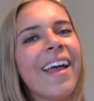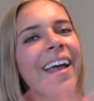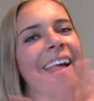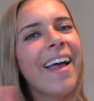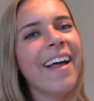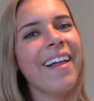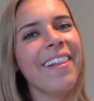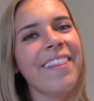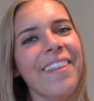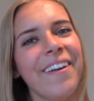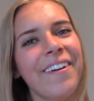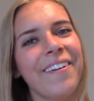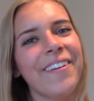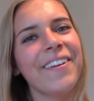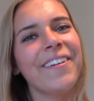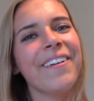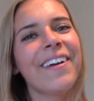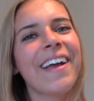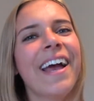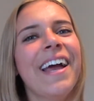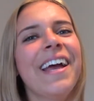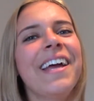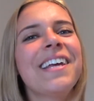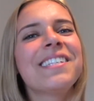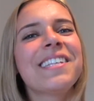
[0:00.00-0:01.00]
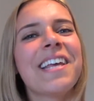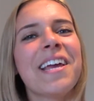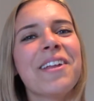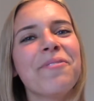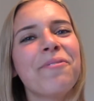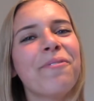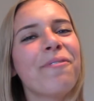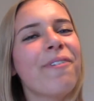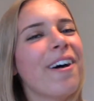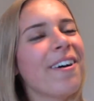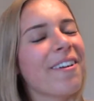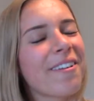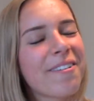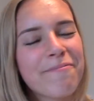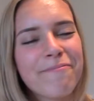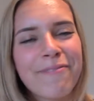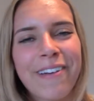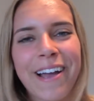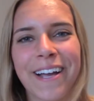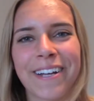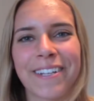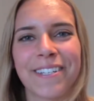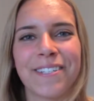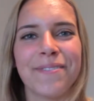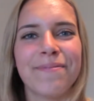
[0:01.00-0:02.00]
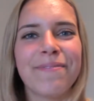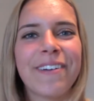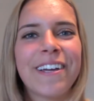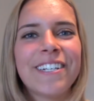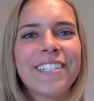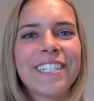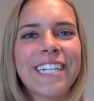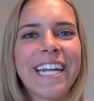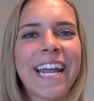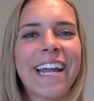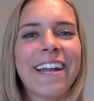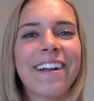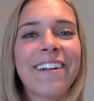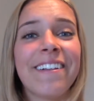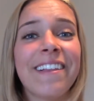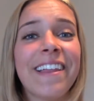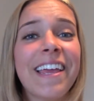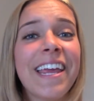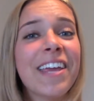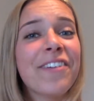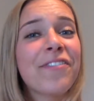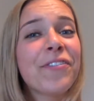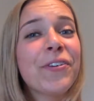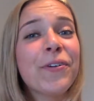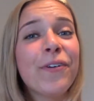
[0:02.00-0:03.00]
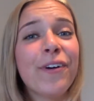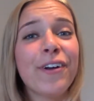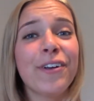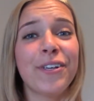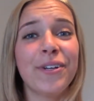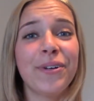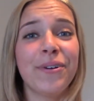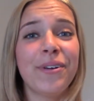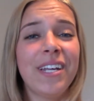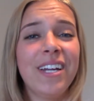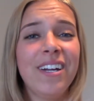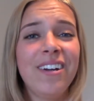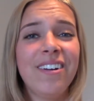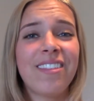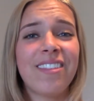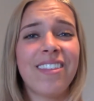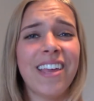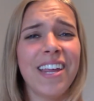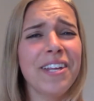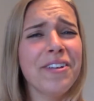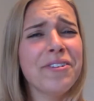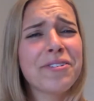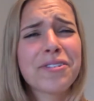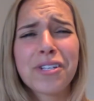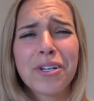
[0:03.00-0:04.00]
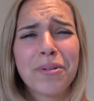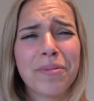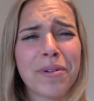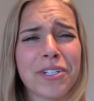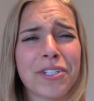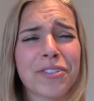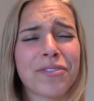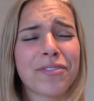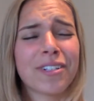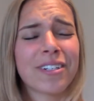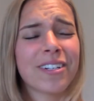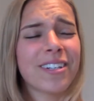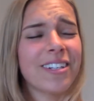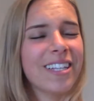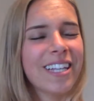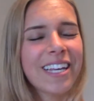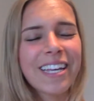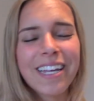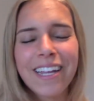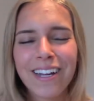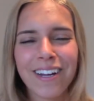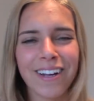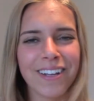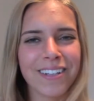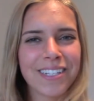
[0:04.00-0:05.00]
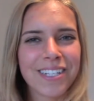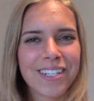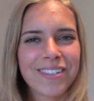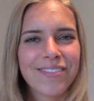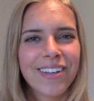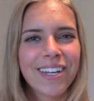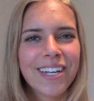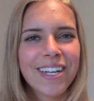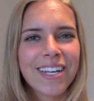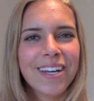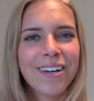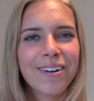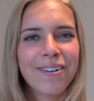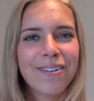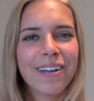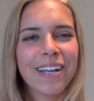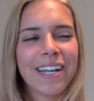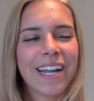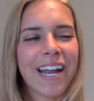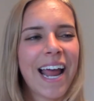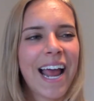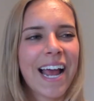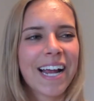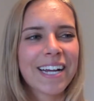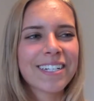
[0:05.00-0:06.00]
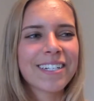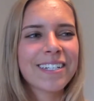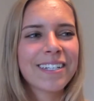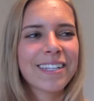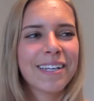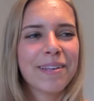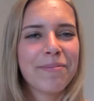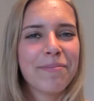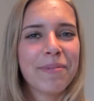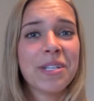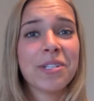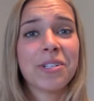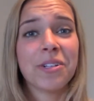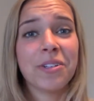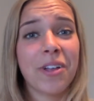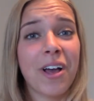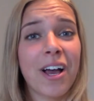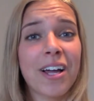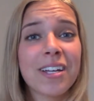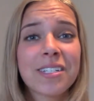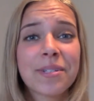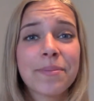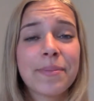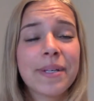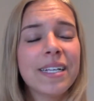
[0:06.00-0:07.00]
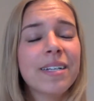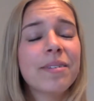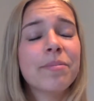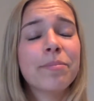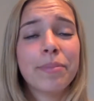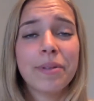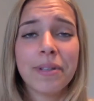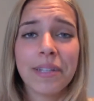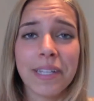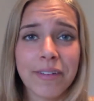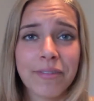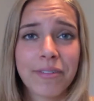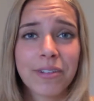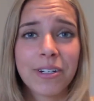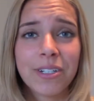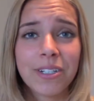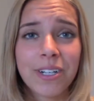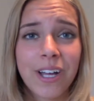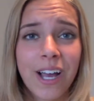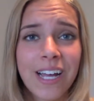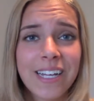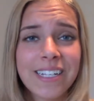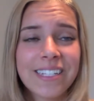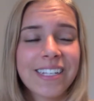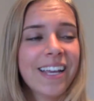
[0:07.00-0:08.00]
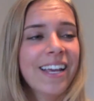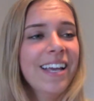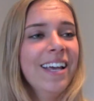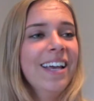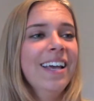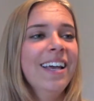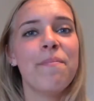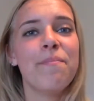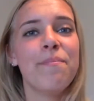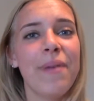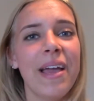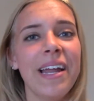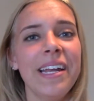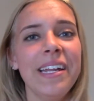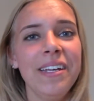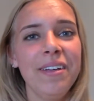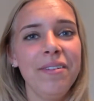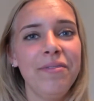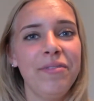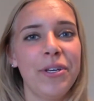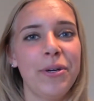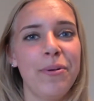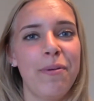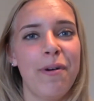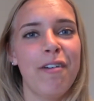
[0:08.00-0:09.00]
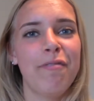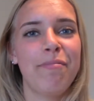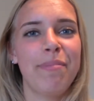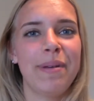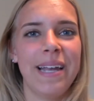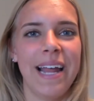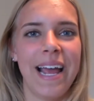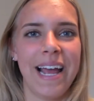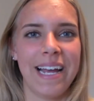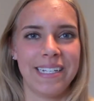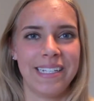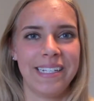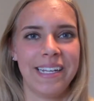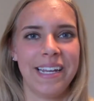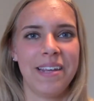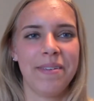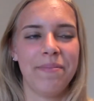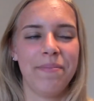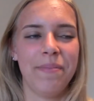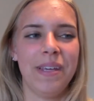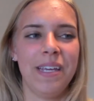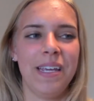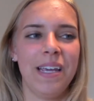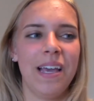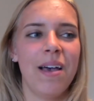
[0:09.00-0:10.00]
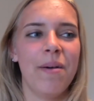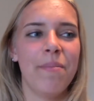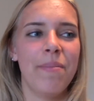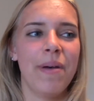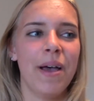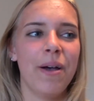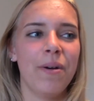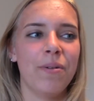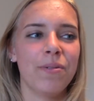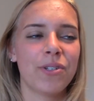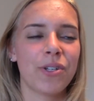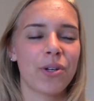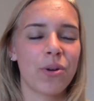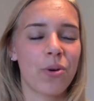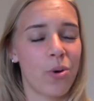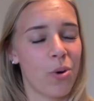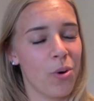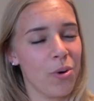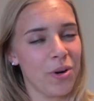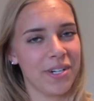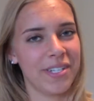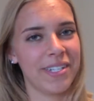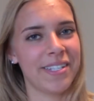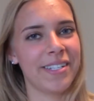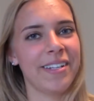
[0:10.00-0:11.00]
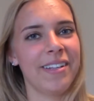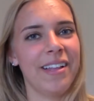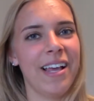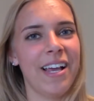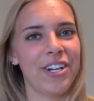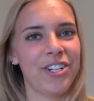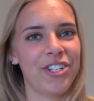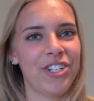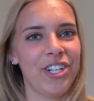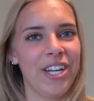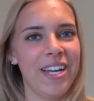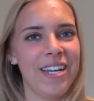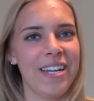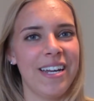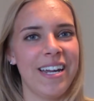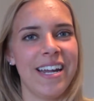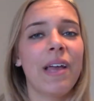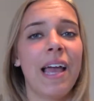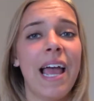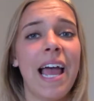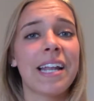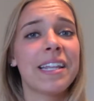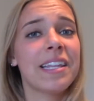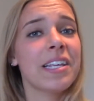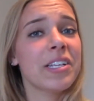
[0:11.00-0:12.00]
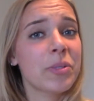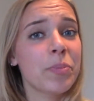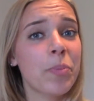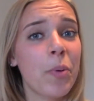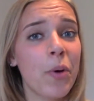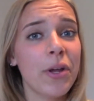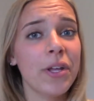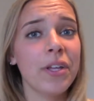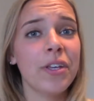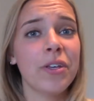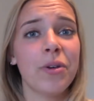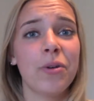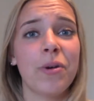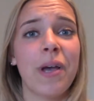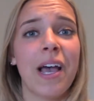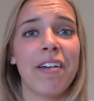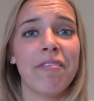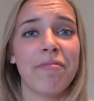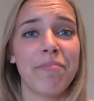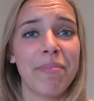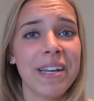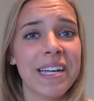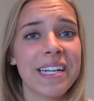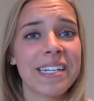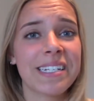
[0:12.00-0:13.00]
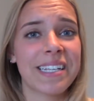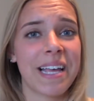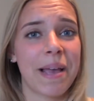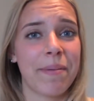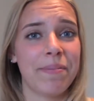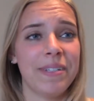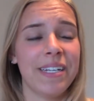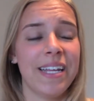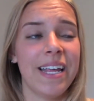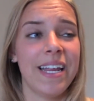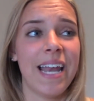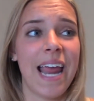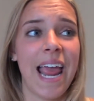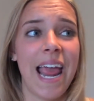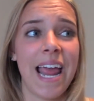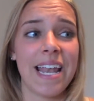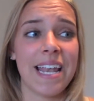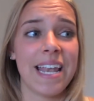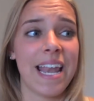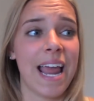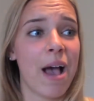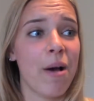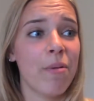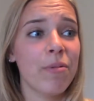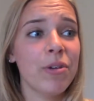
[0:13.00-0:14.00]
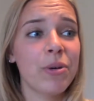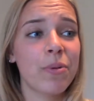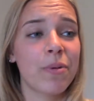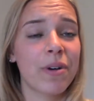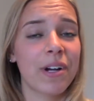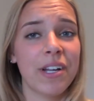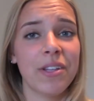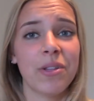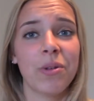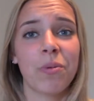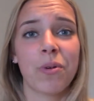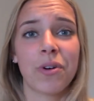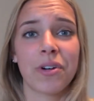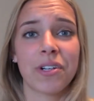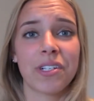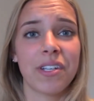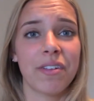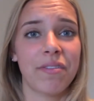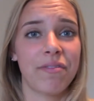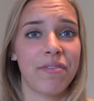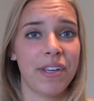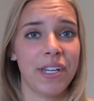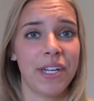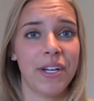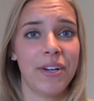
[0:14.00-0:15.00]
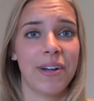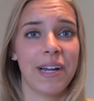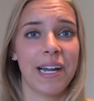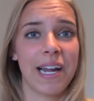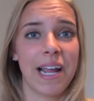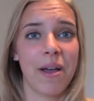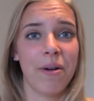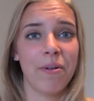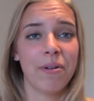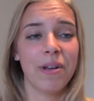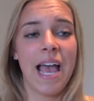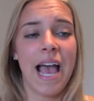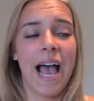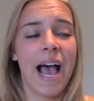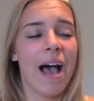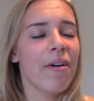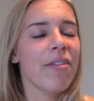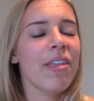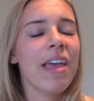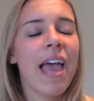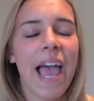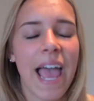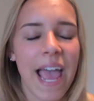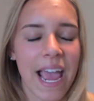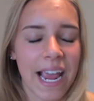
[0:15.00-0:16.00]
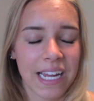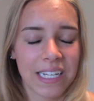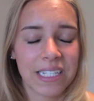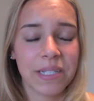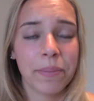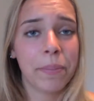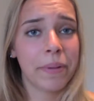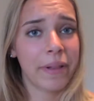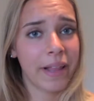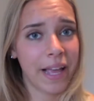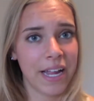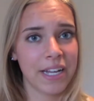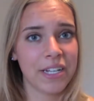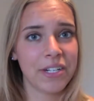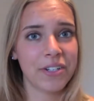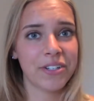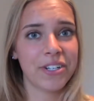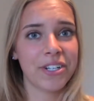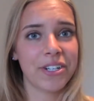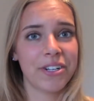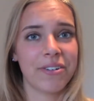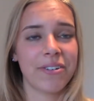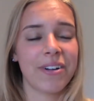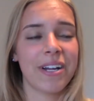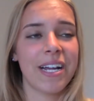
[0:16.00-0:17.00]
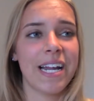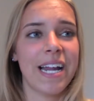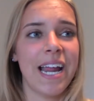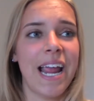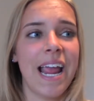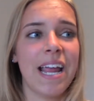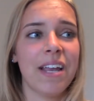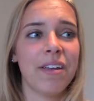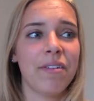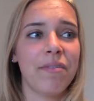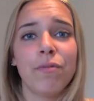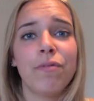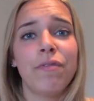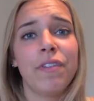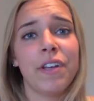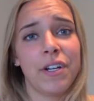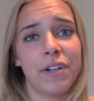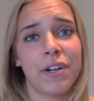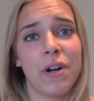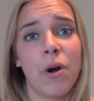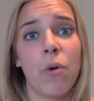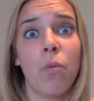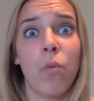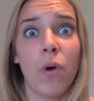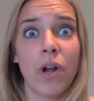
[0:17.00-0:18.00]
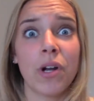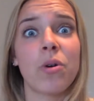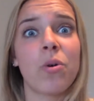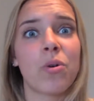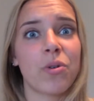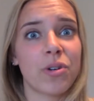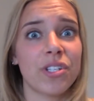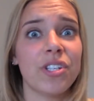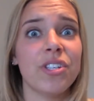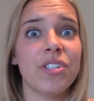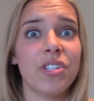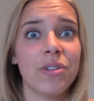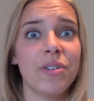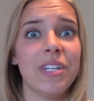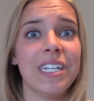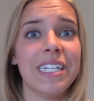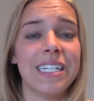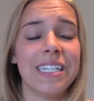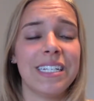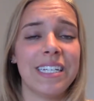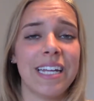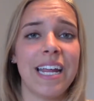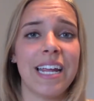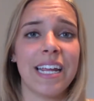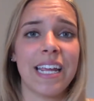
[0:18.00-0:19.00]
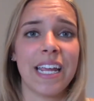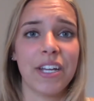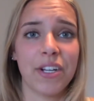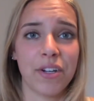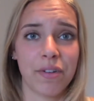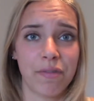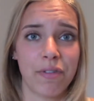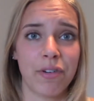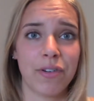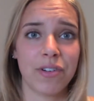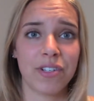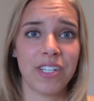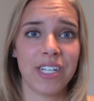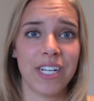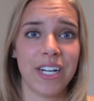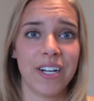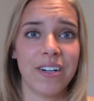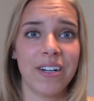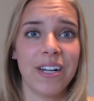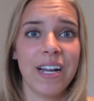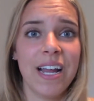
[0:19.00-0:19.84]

Hello you guys and welcome back to my channel. If you are new here, thank you so much for clicking on this video. It actually means a lot to me, believe it or not. Many of you have been asking me about course selection. At this point, you have been accepted and now you are in the works of figuring out how the heck to plan your degree and figure out what courses you need to take in your first year.